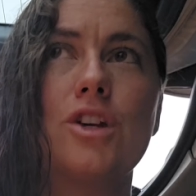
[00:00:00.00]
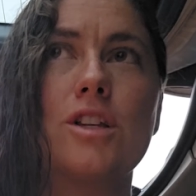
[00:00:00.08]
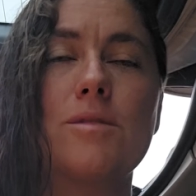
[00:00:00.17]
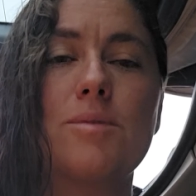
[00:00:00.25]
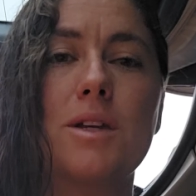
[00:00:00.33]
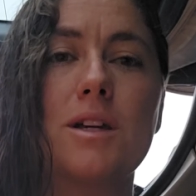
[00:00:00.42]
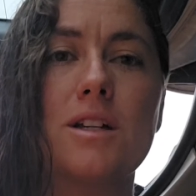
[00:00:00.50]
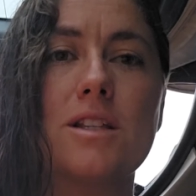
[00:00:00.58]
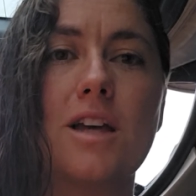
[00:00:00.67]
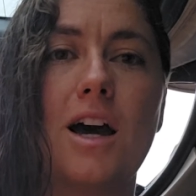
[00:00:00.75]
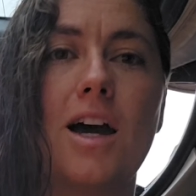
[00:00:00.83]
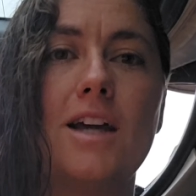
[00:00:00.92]
just
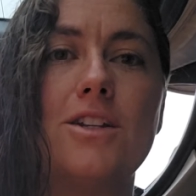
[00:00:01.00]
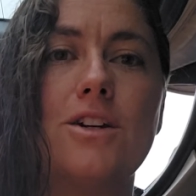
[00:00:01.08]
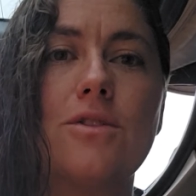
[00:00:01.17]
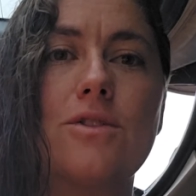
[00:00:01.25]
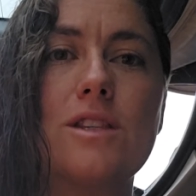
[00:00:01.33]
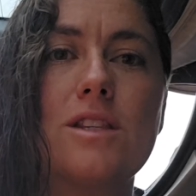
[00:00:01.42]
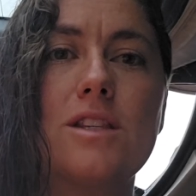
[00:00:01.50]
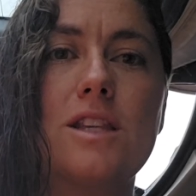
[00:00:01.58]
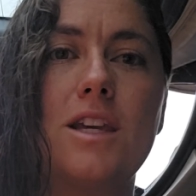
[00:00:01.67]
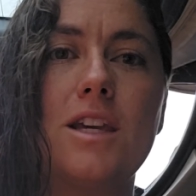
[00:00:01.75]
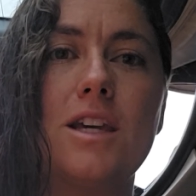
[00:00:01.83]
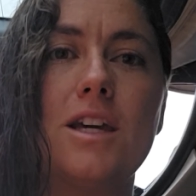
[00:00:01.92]
because I don't
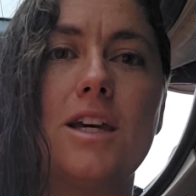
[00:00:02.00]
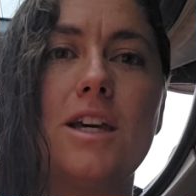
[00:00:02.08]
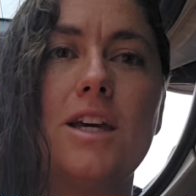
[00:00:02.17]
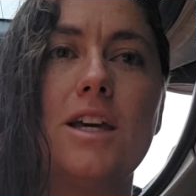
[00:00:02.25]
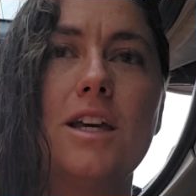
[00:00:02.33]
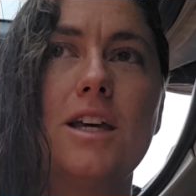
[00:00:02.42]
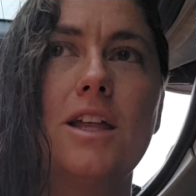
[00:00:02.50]
see it